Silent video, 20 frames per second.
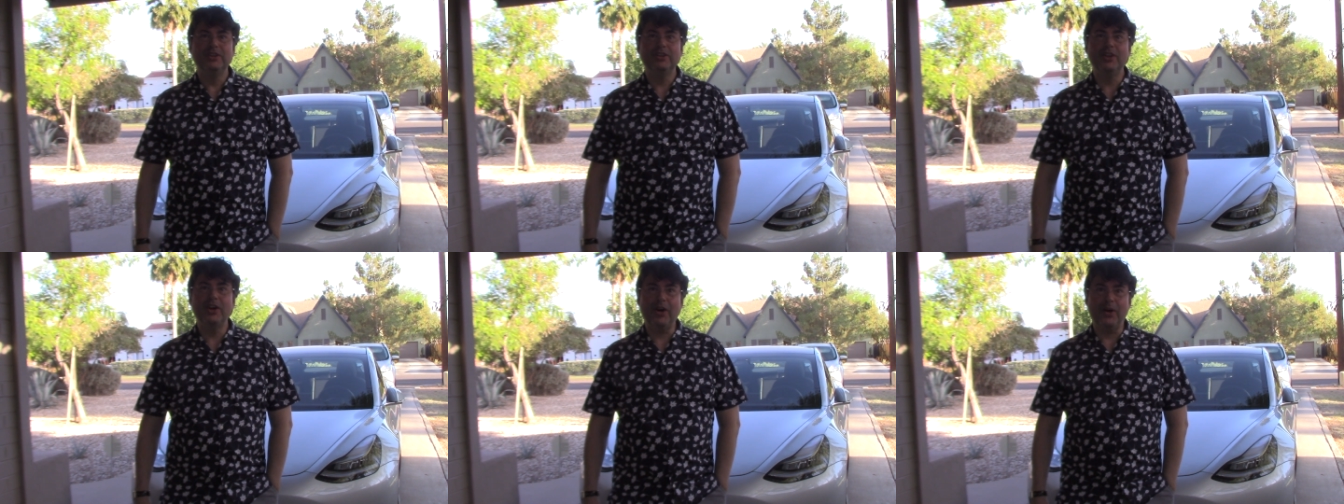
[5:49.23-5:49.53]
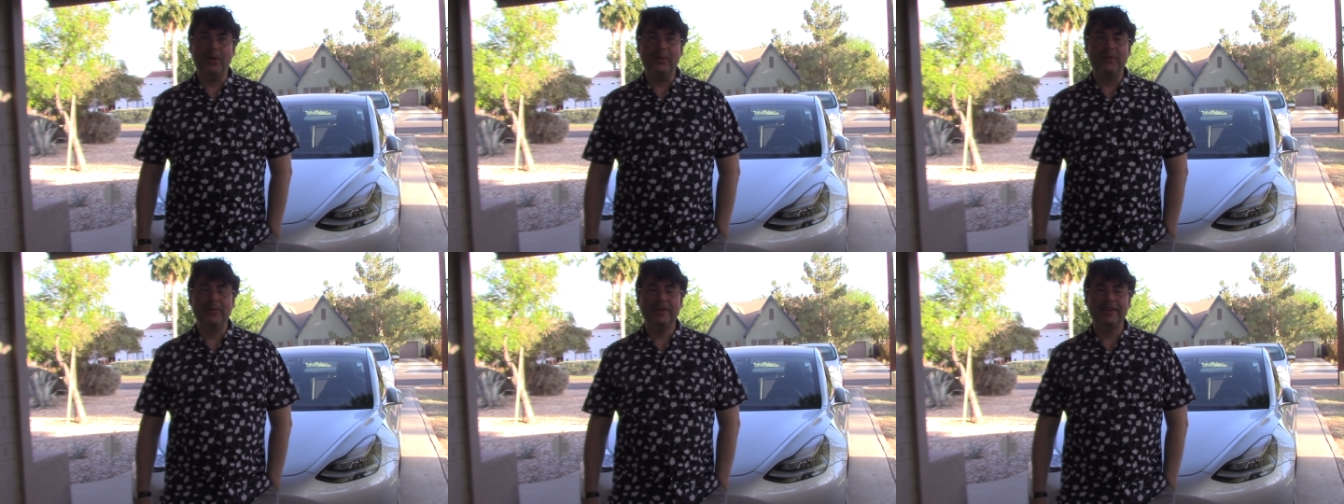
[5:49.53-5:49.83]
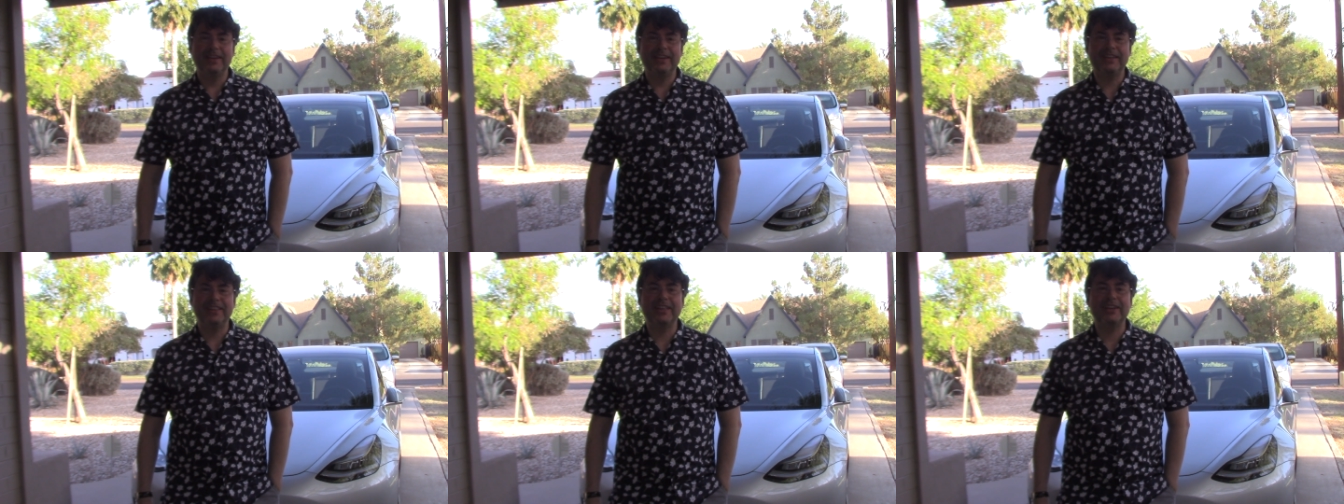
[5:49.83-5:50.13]
No,
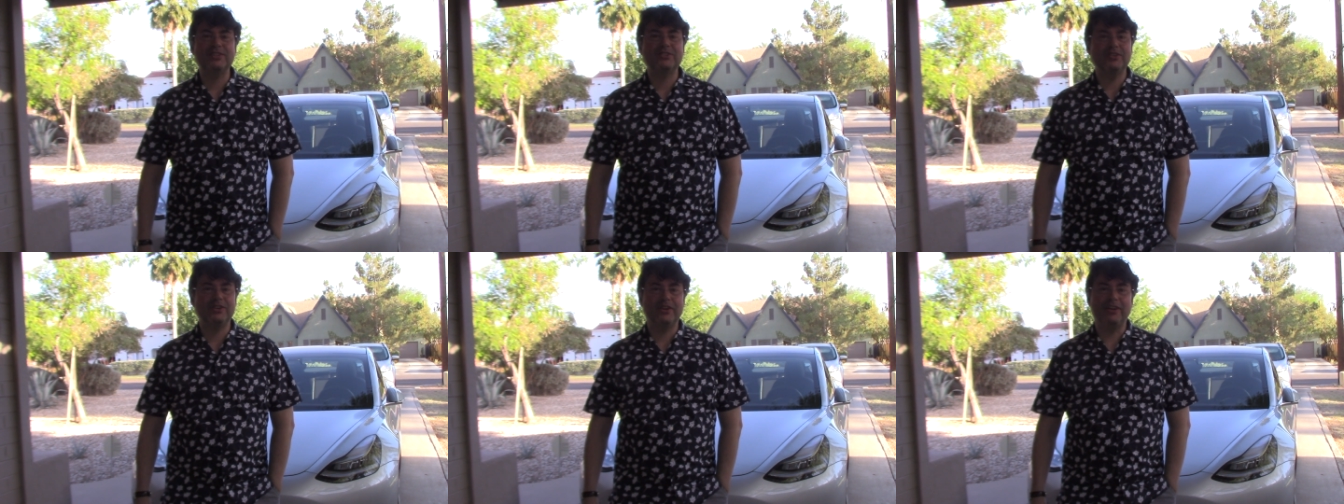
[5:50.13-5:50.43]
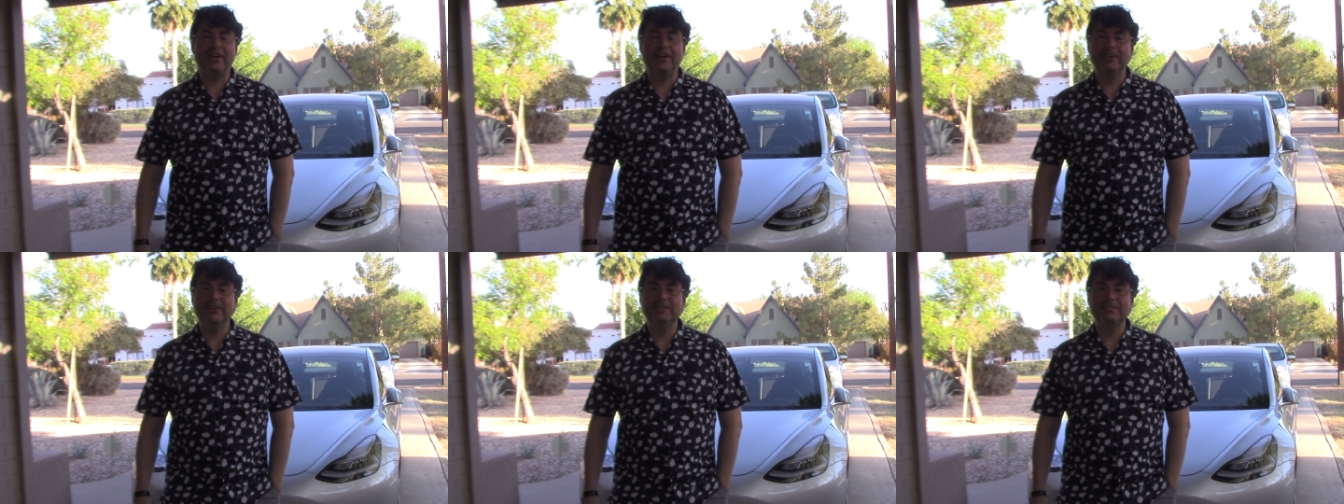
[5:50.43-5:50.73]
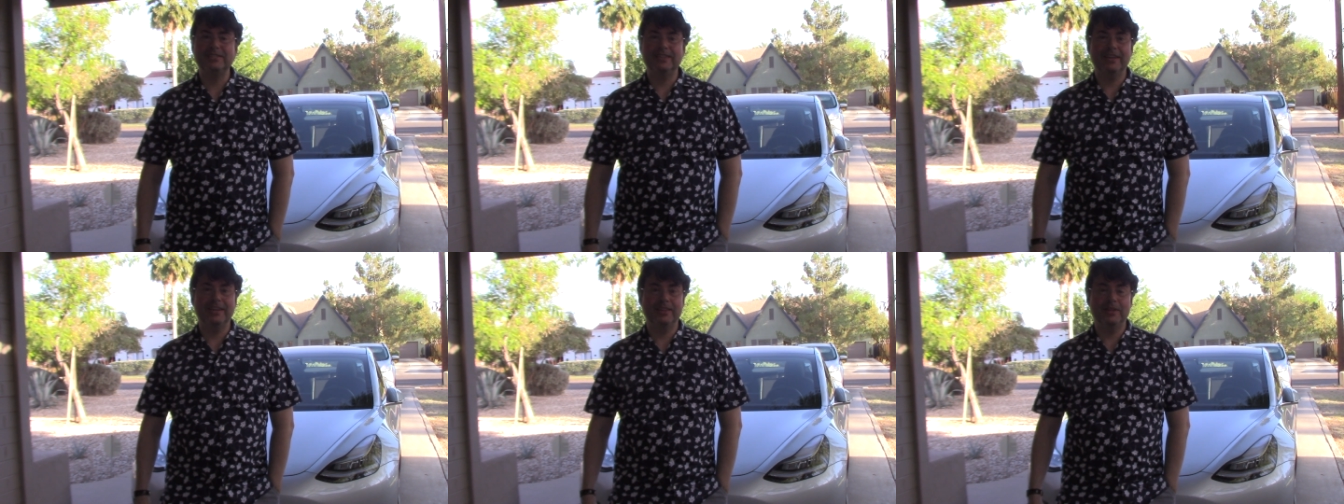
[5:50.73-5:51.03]
electric
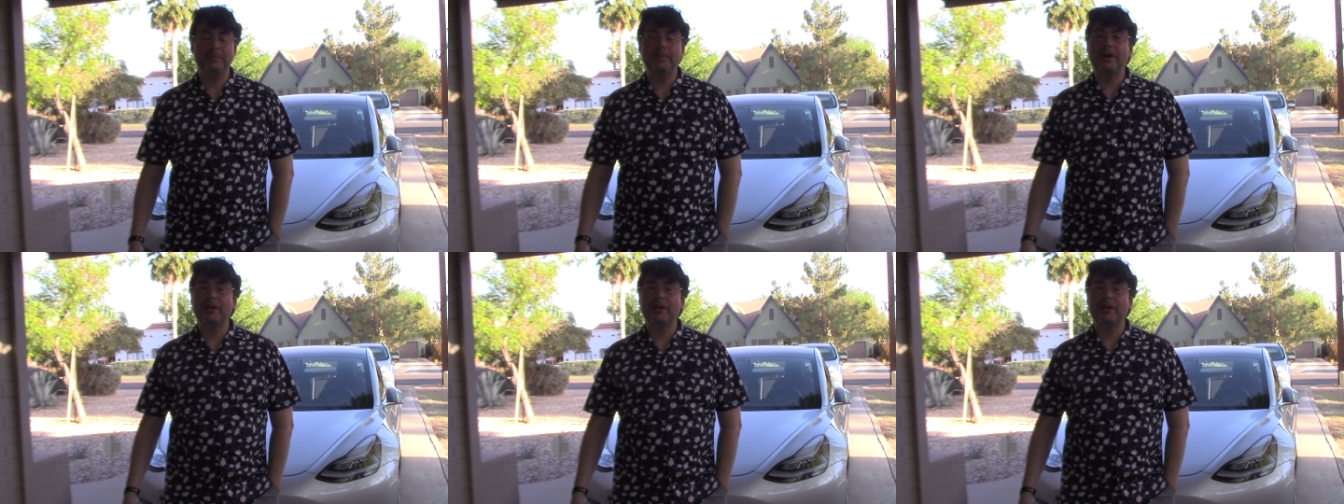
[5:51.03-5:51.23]
cars, and the